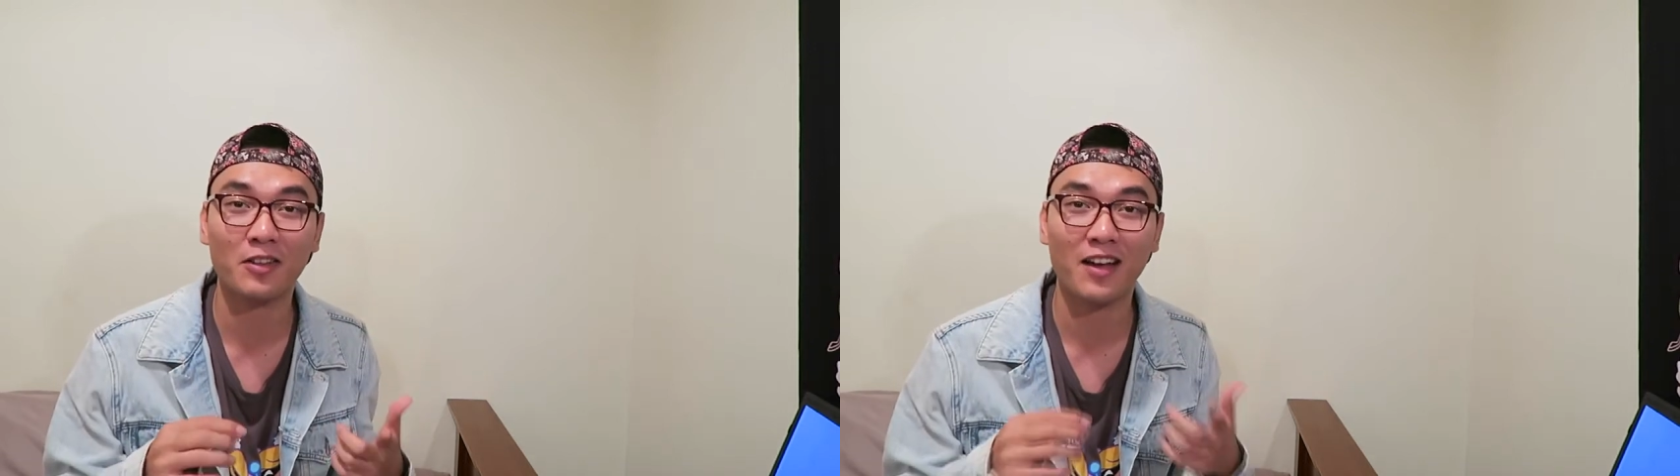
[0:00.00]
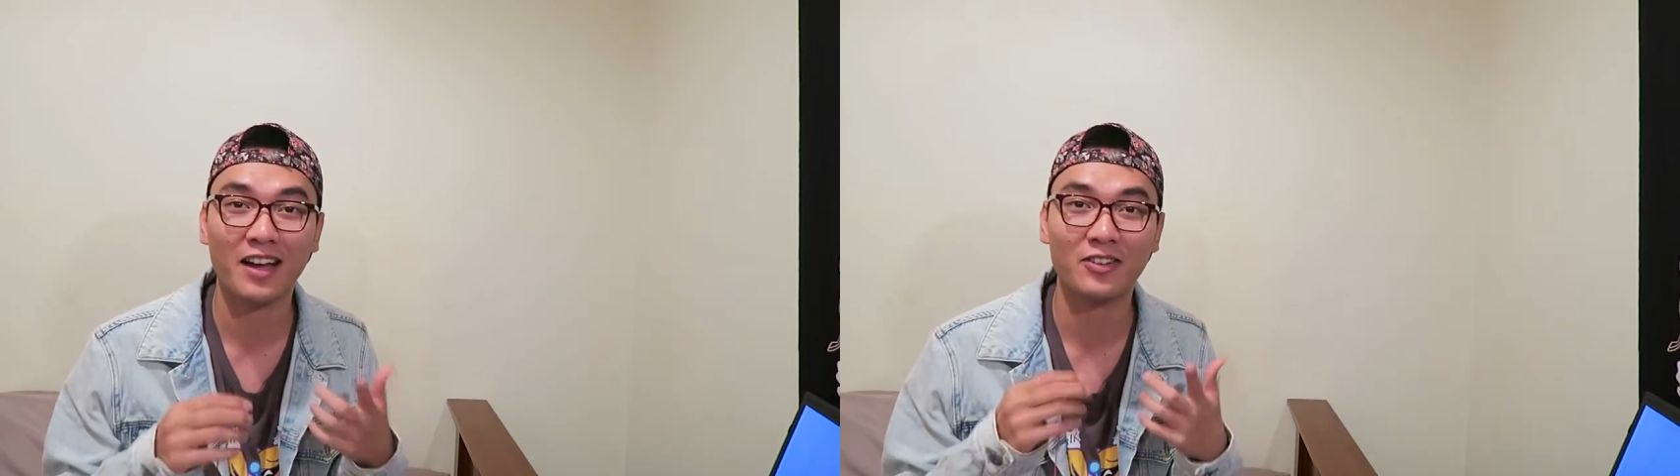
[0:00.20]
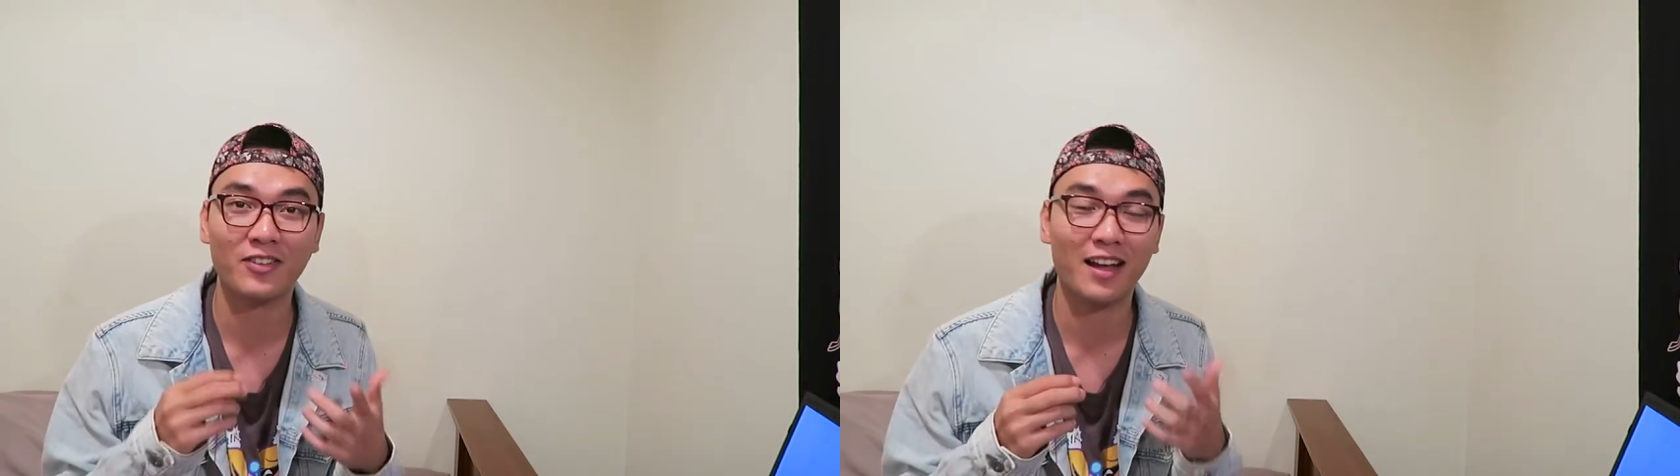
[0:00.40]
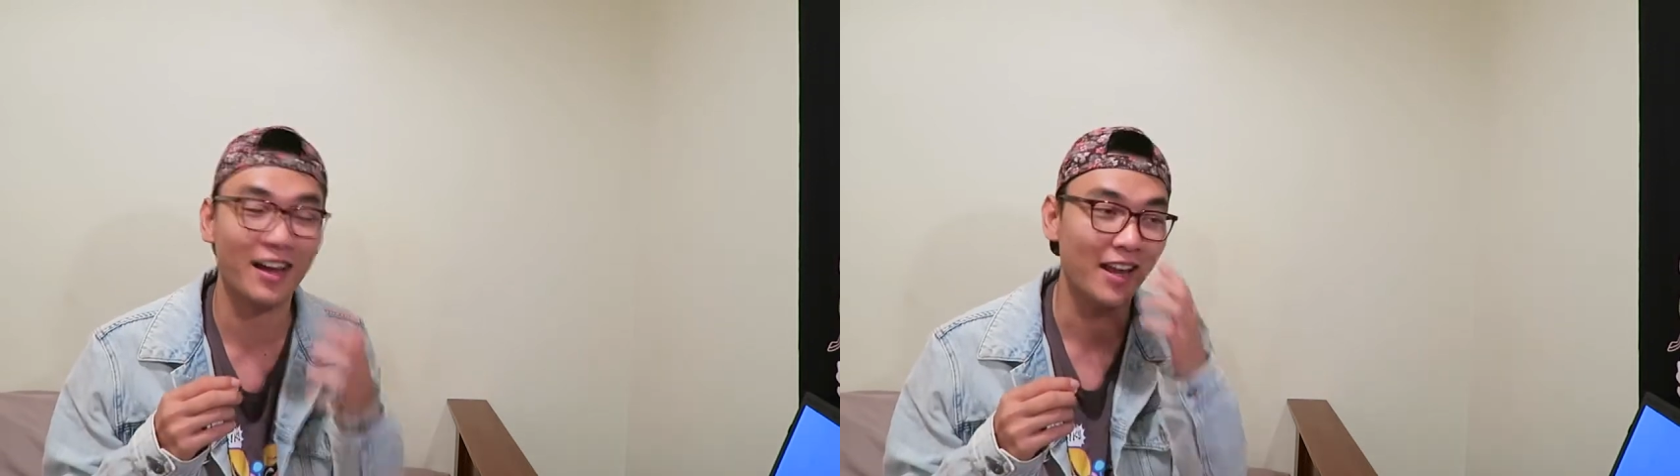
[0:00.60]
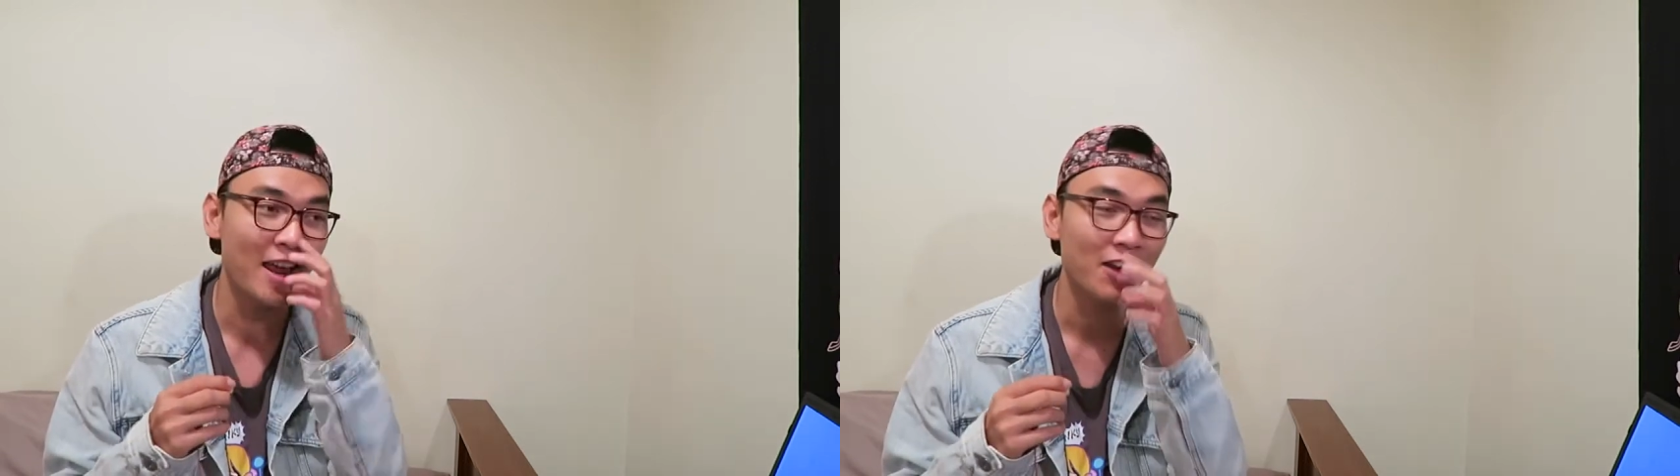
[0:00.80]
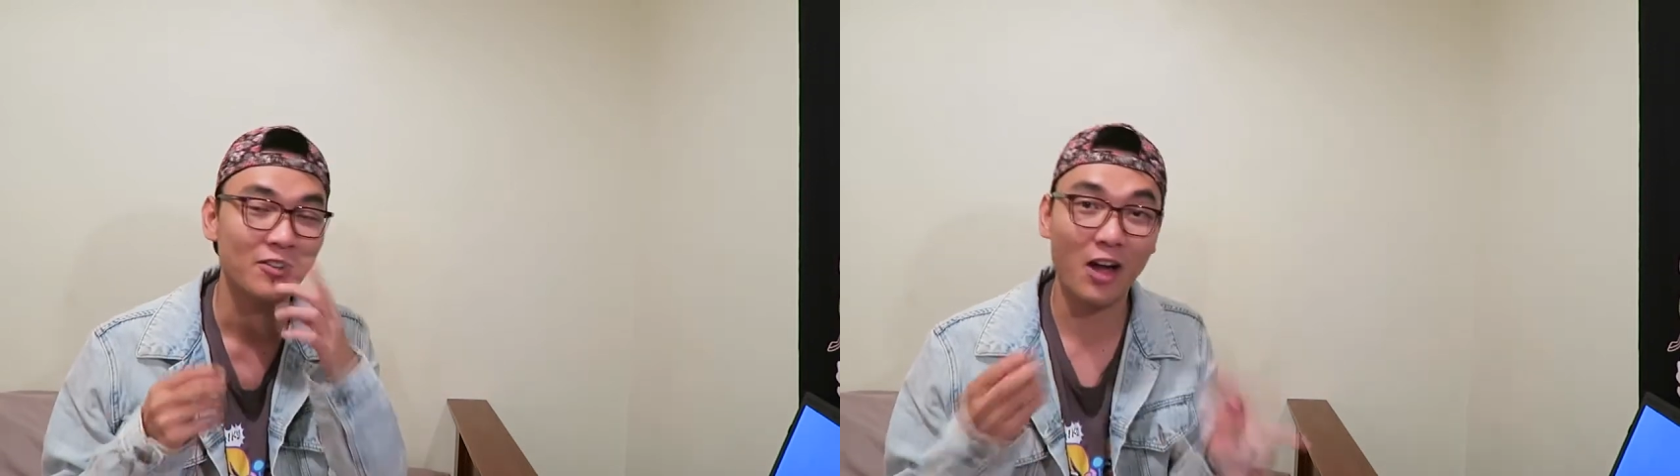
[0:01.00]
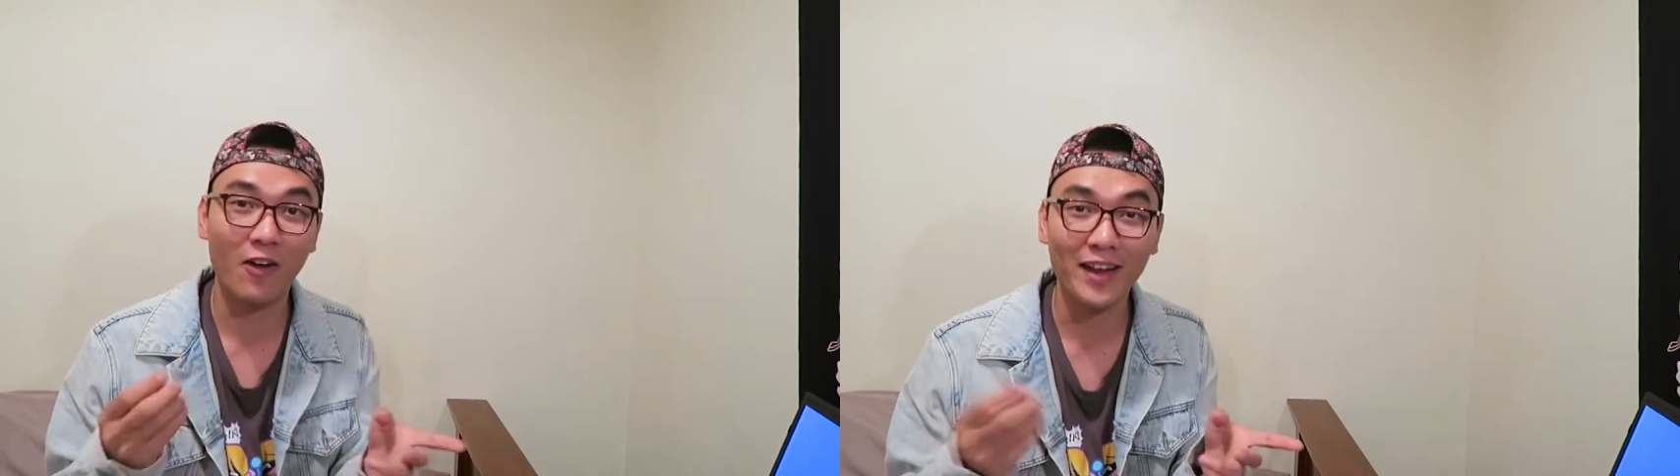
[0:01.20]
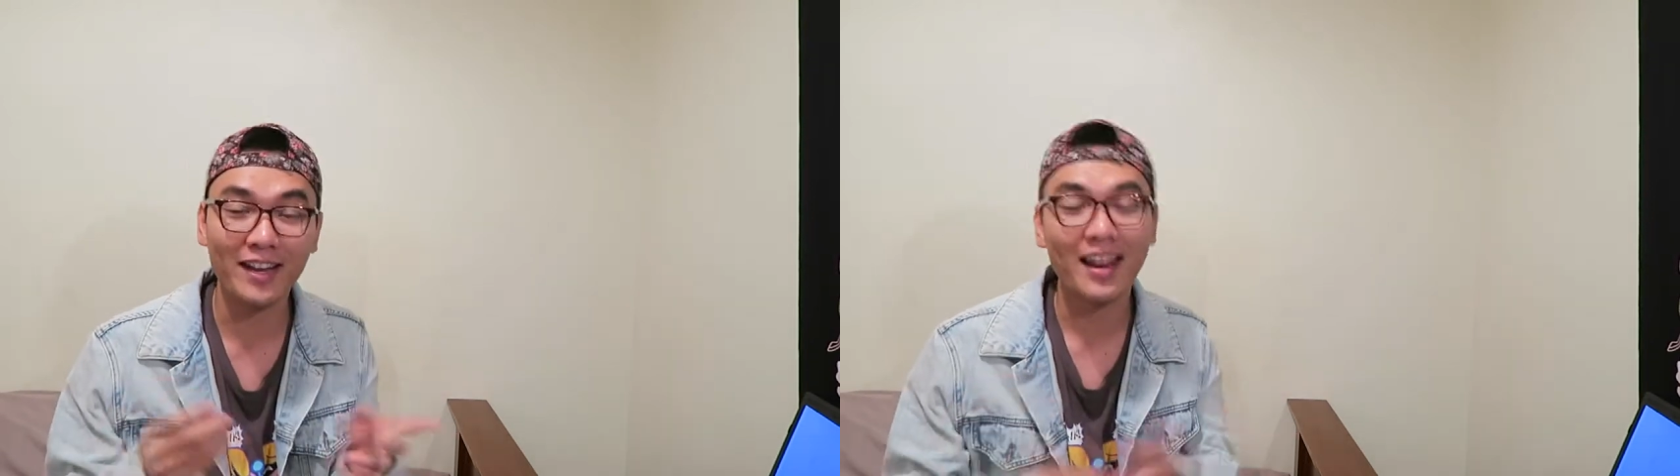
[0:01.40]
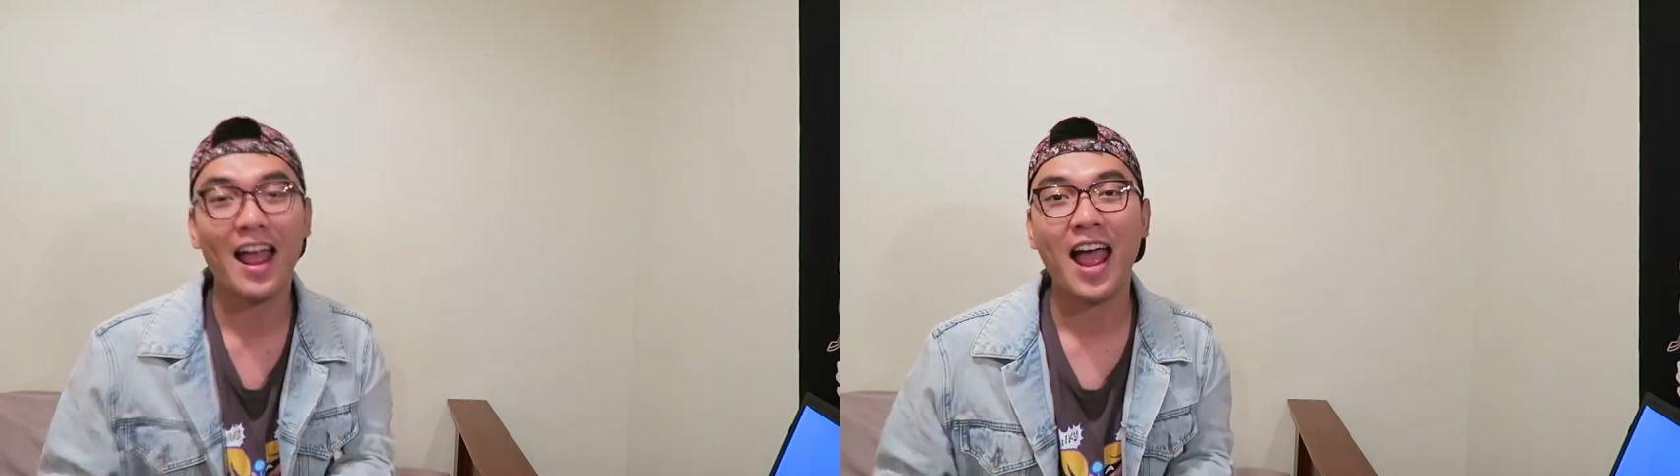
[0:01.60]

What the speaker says: so I could like know it.